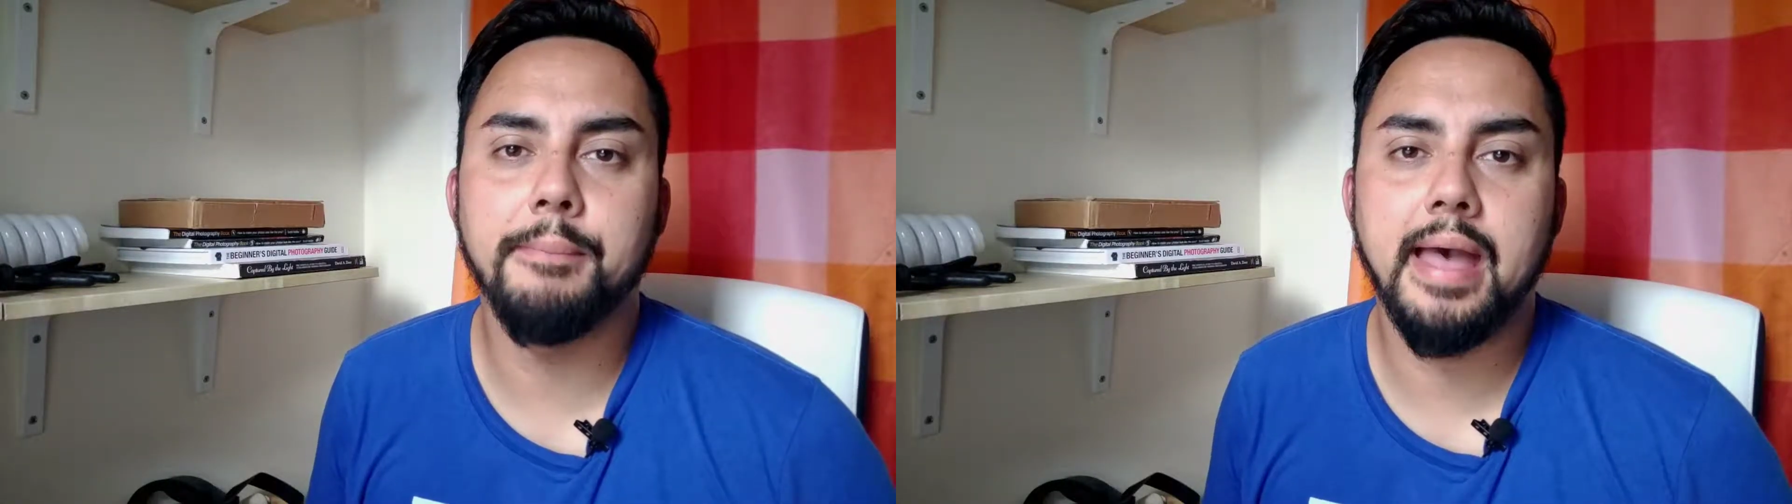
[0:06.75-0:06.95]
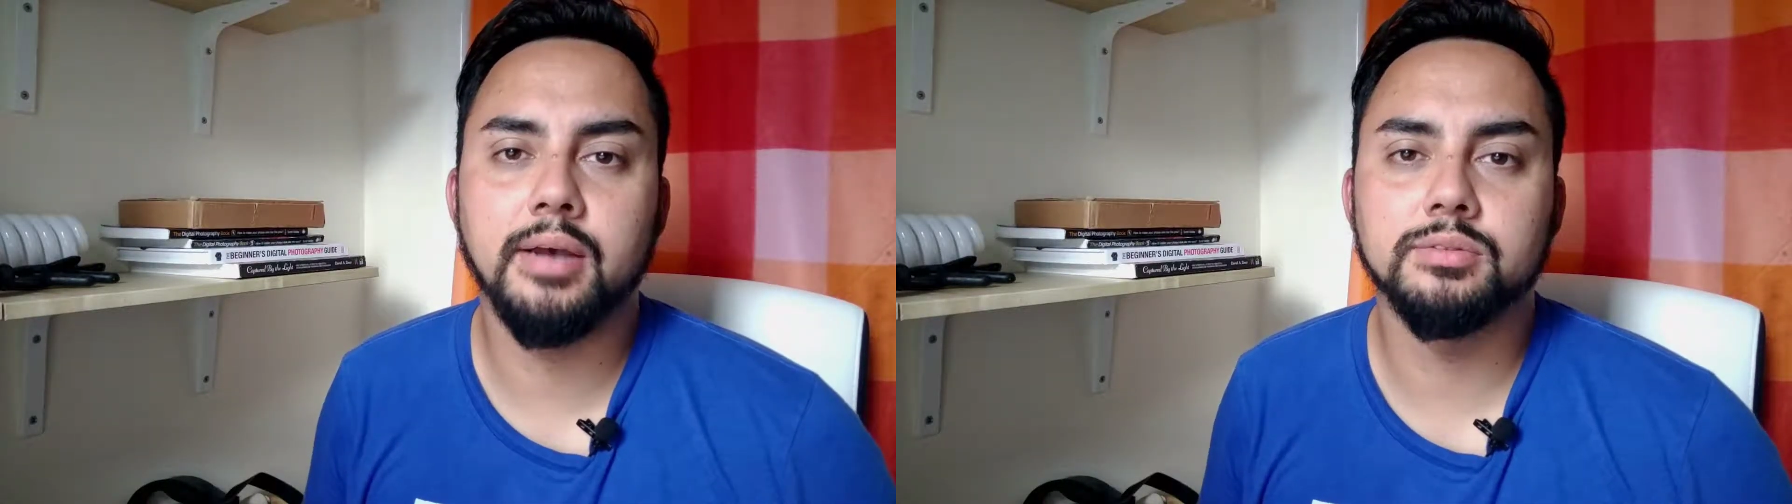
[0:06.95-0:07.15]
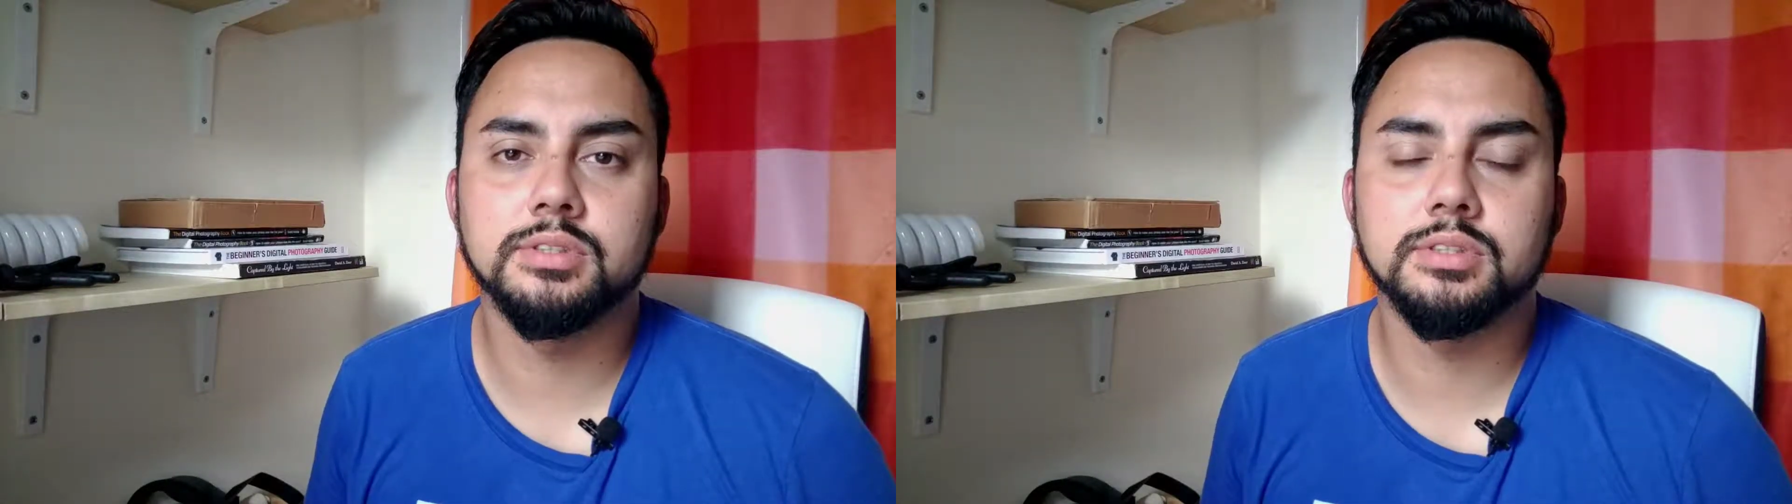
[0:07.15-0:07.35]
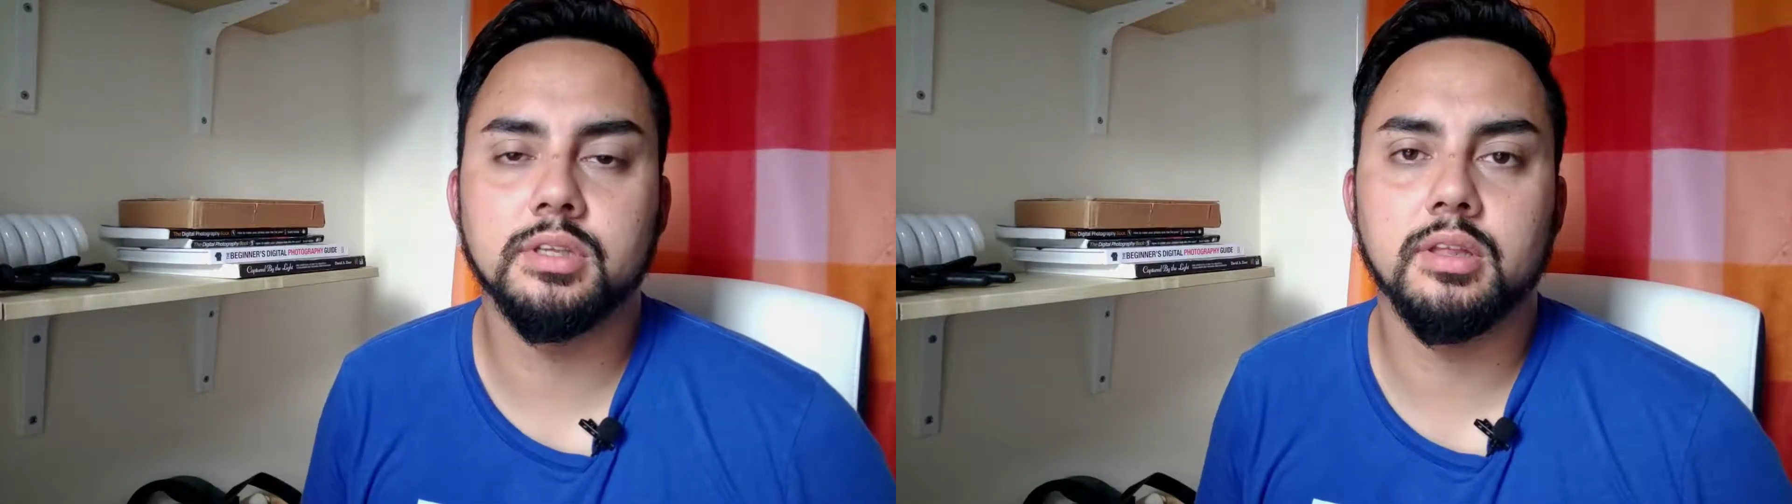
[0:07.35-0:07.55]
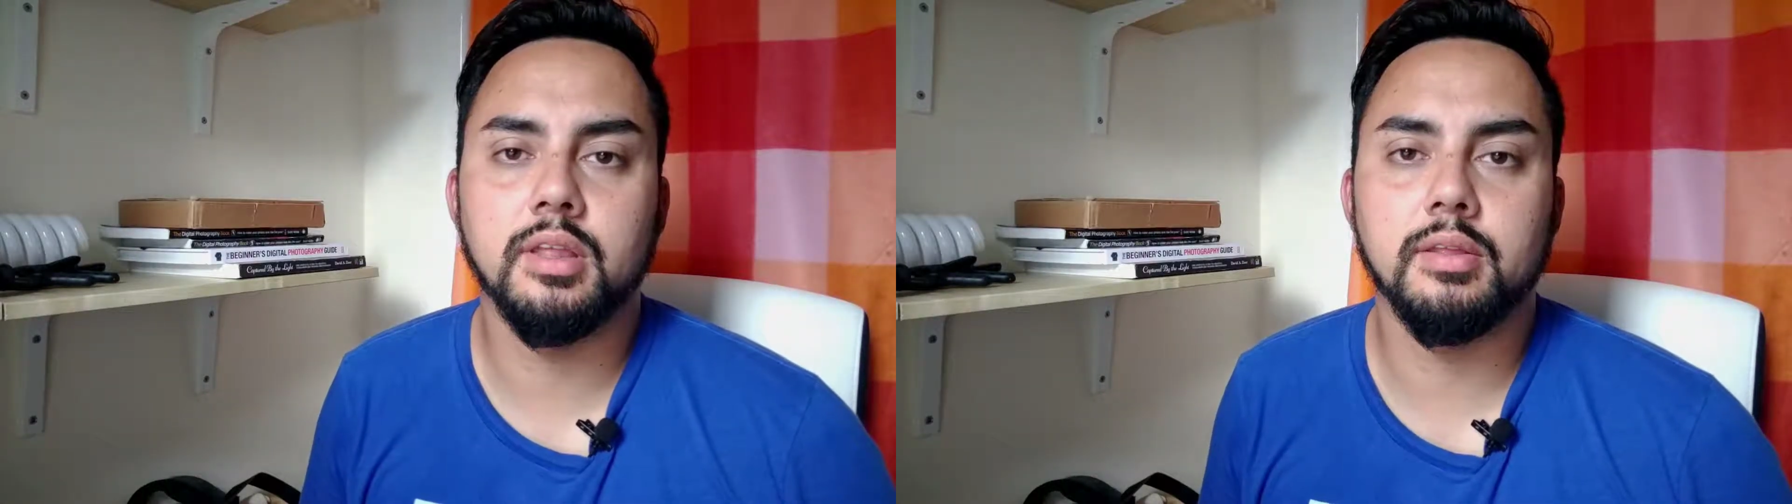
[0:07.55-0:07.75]
about
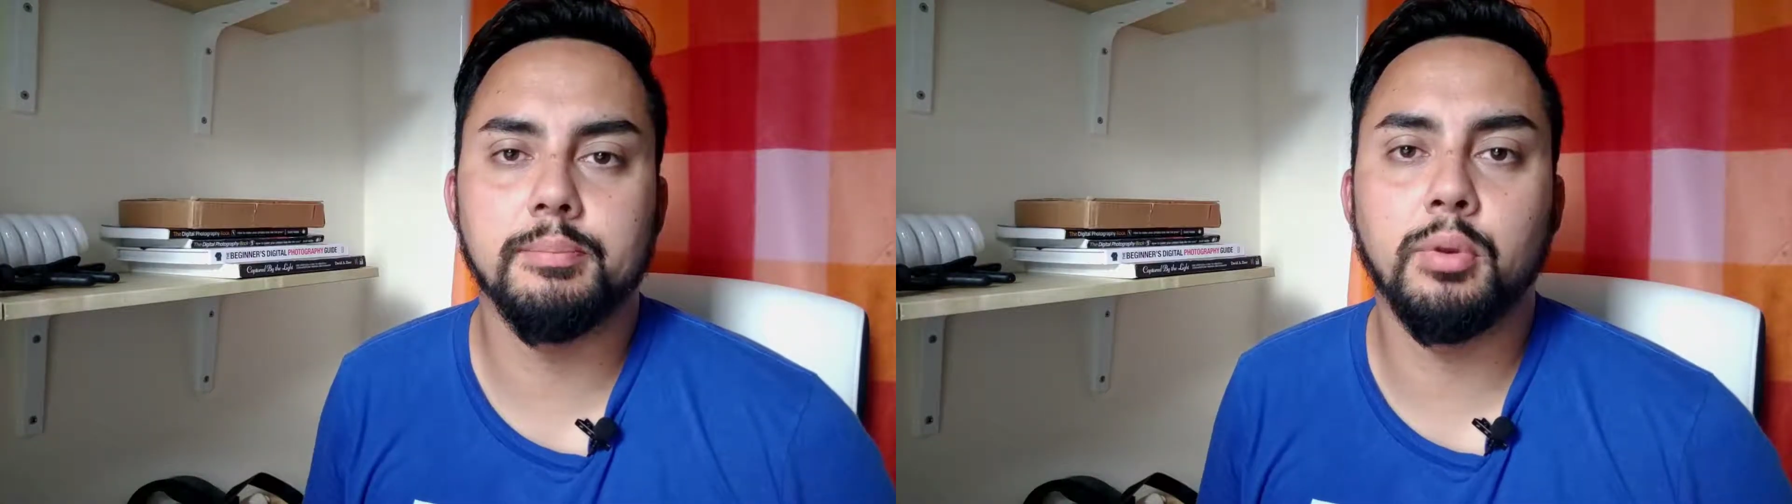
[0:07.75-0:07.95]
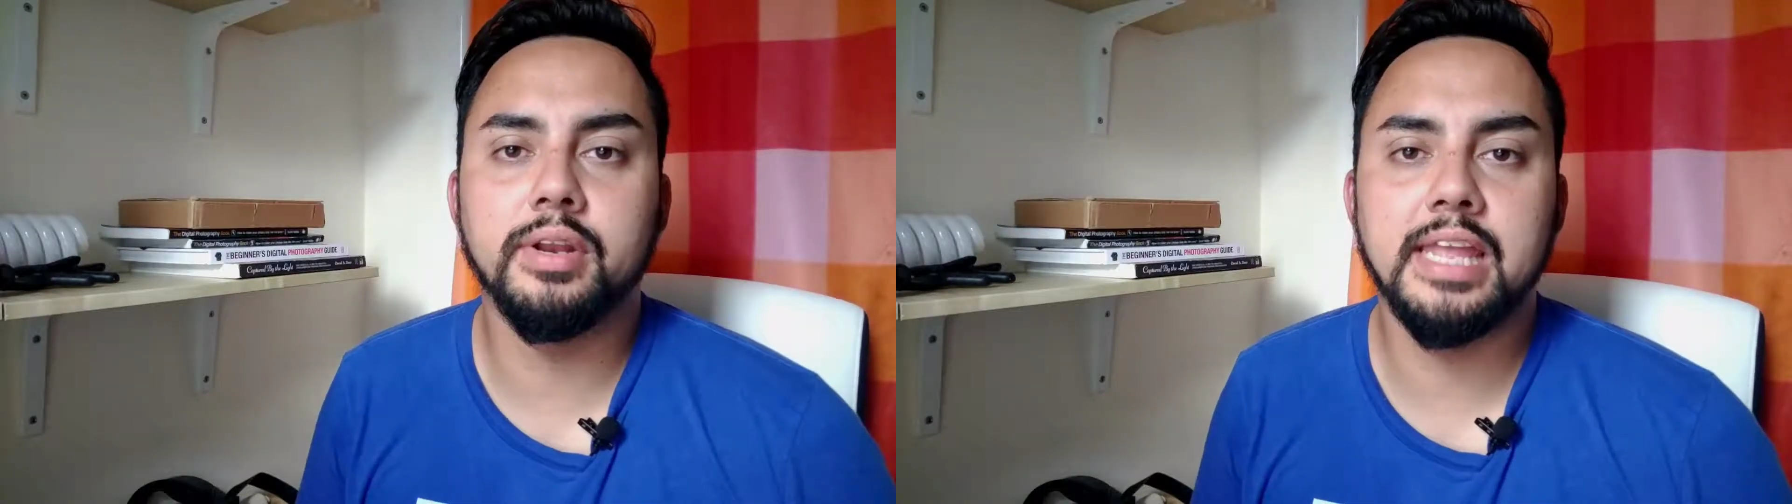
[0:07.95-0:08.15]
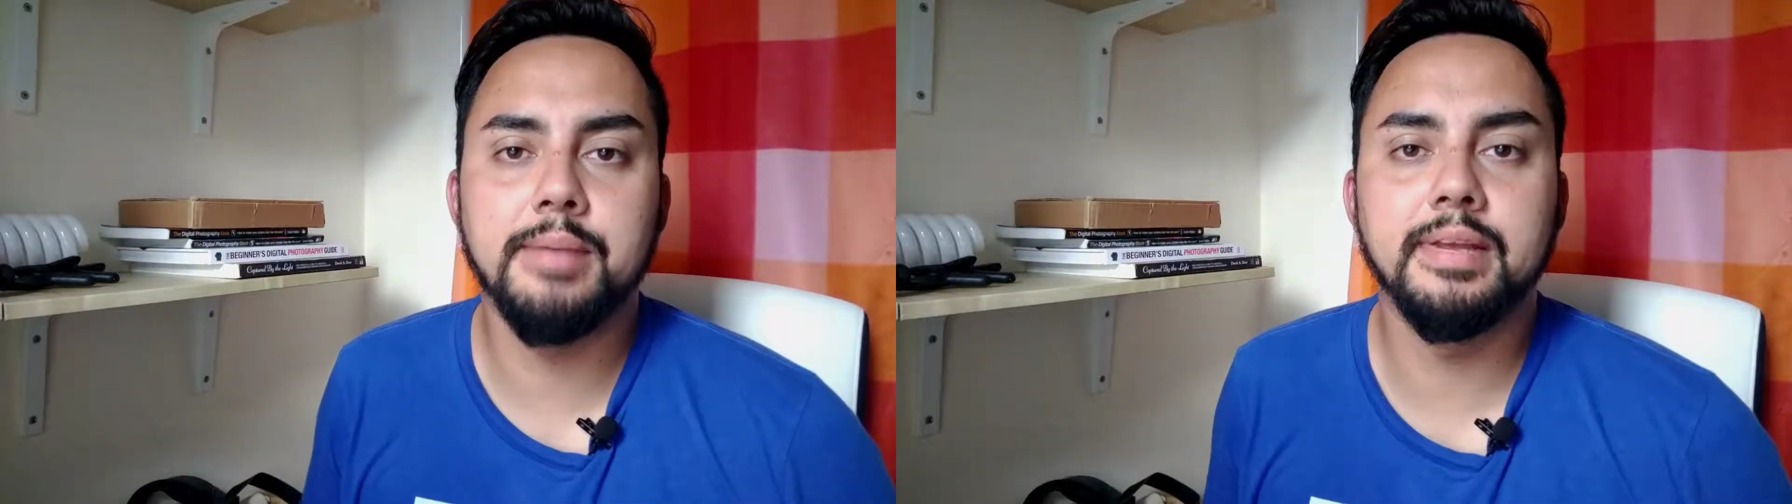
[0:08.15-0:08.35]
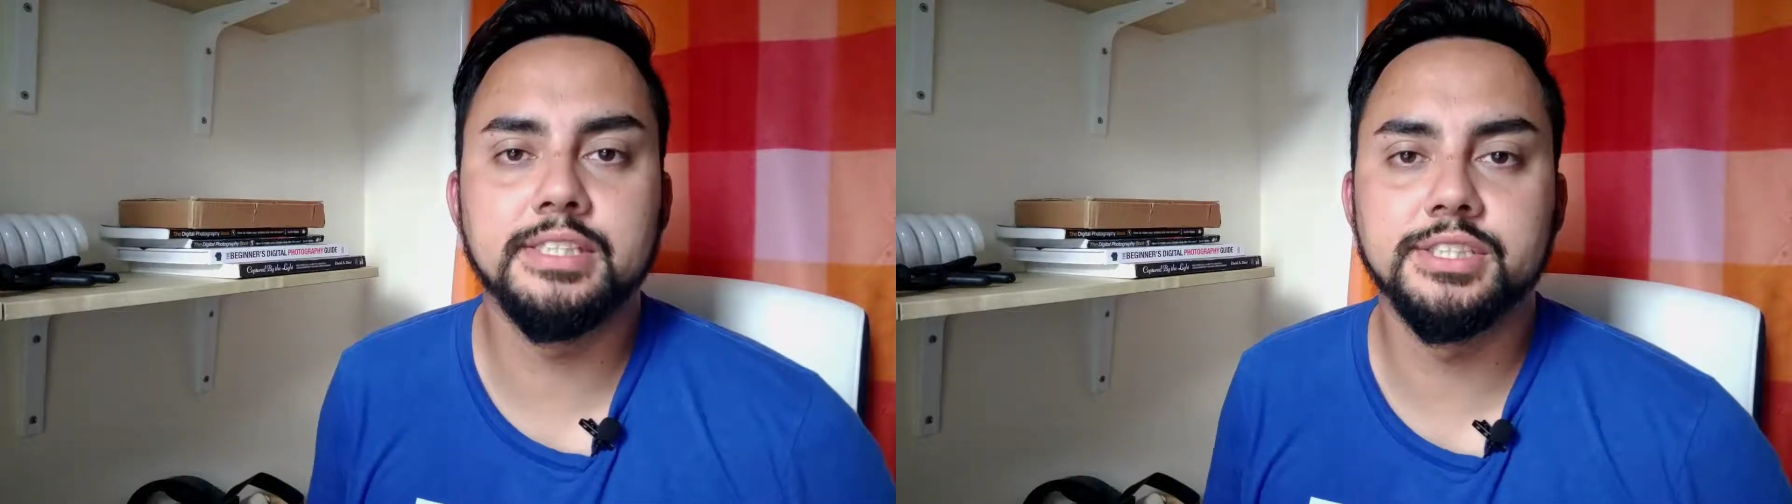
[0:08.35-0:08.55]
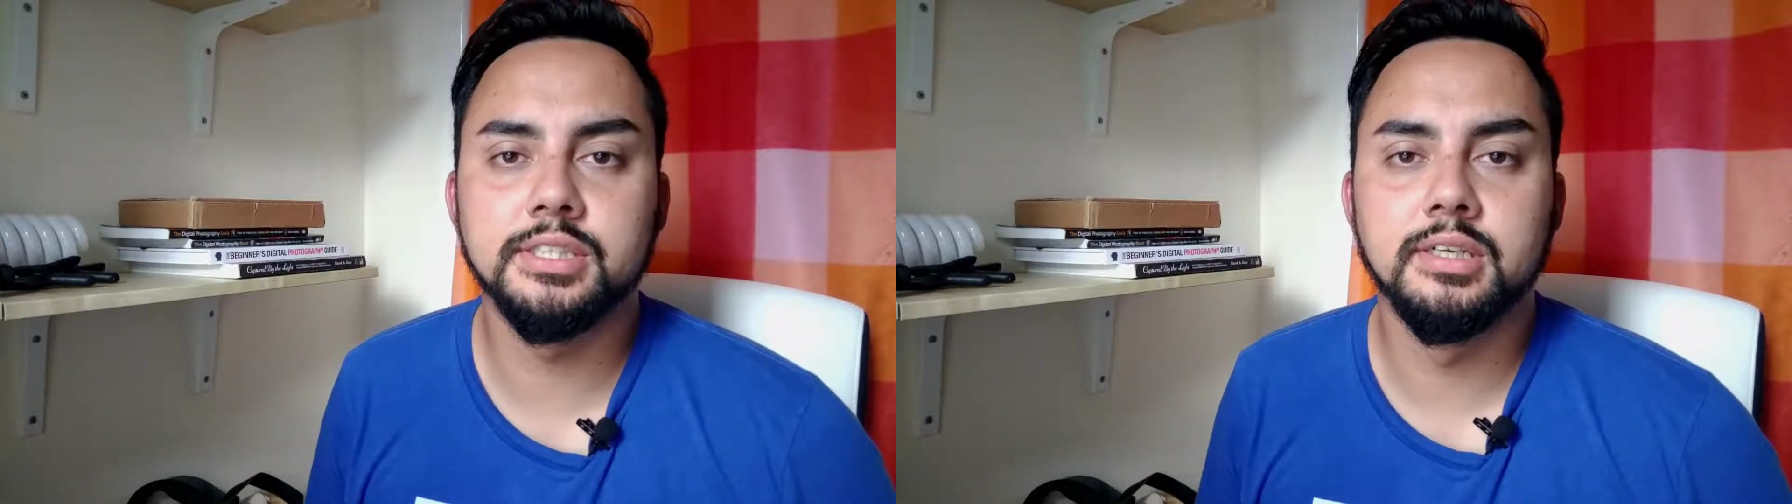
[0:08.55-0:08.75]
body
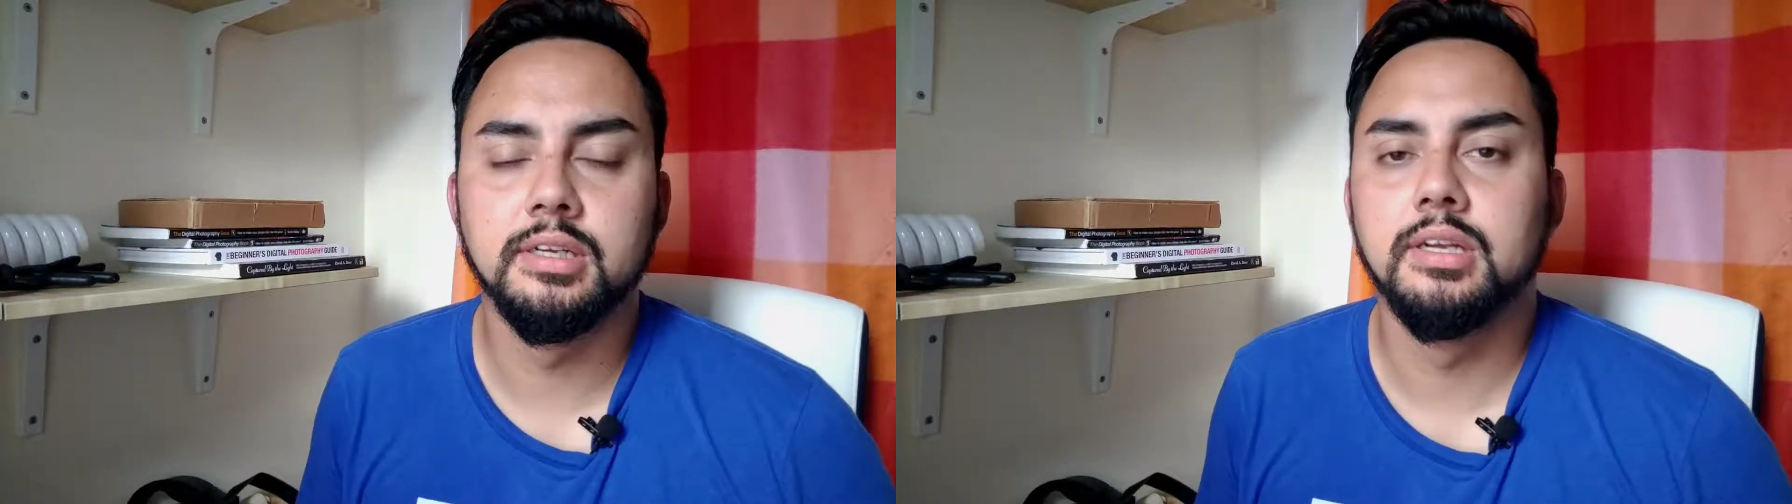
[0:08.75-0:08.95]
image,